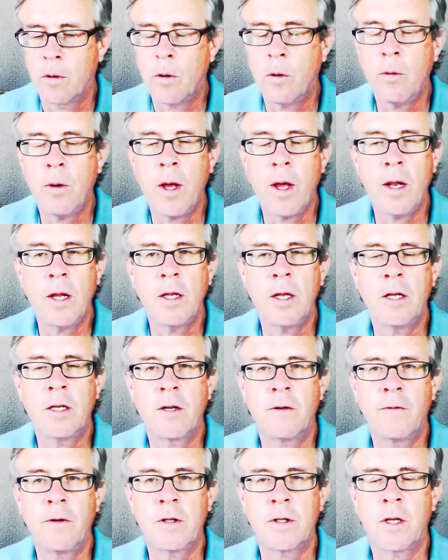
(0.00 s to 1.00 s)
Don't add any
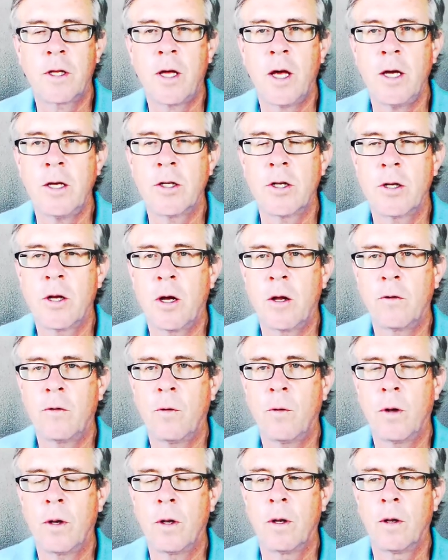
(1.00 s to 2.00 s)
sophistication
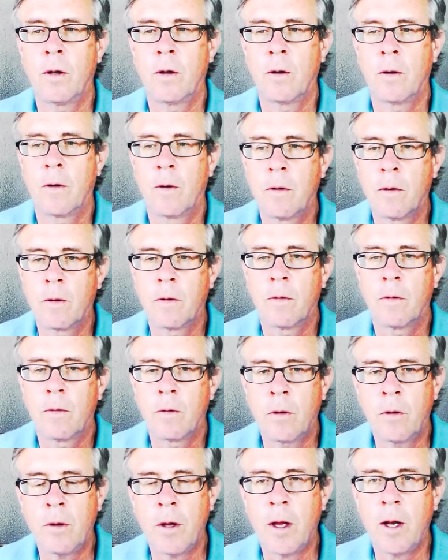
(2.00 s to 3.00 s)
onto it.
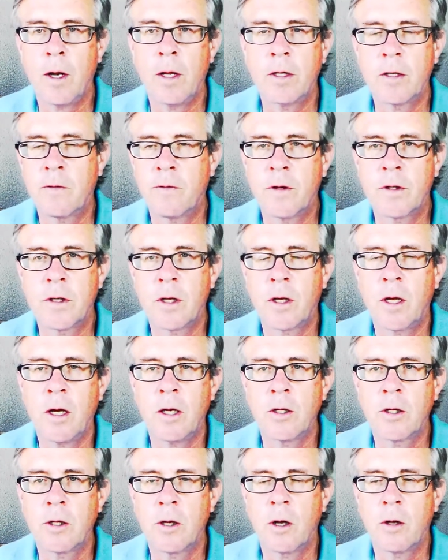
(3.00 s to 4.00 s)
Don't add any
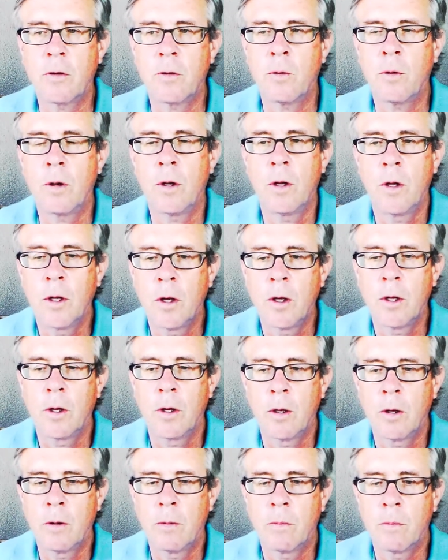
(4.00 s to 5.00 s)
sophistication onto
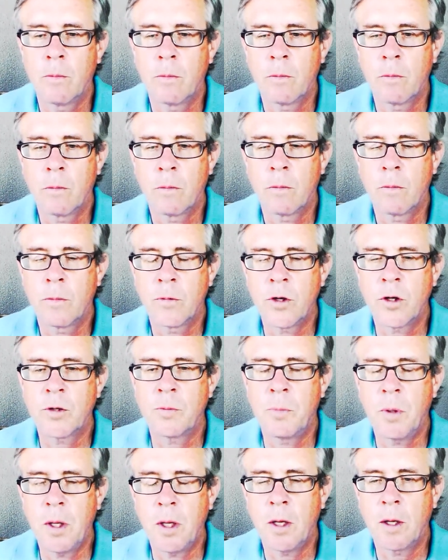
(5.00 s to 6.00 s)
it.
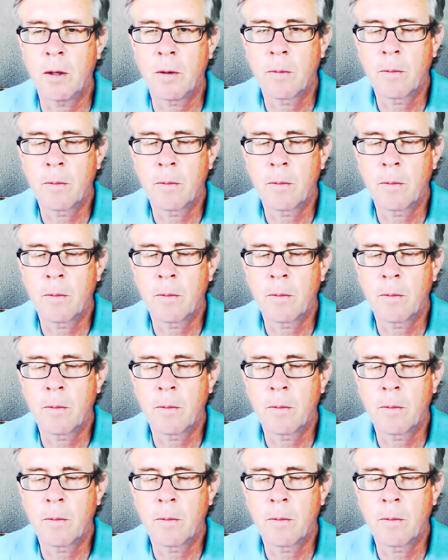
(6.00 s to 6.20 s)
Just be.